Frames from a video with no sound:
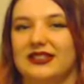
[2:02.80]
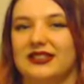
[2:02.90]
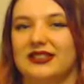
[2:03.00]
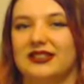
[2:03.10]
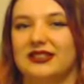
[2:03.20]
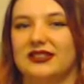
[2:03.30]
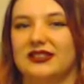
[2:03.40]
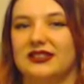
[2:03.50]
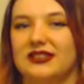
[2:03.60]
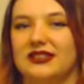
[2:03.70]

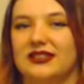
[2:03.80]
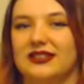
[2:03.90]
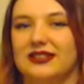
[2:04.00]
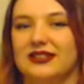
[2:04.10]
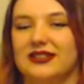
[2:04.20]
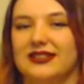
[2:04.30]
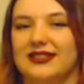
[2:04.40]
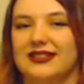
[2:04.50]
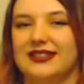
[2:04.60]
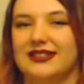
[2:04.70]

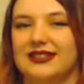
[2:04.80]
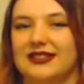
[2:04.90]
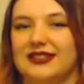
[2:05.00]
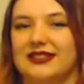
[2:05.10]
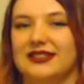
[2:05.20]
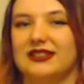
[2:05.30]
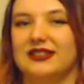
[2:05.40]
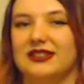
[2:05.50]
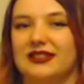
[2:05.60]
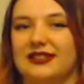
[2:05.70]

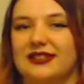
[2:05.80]
The person shown says nothing.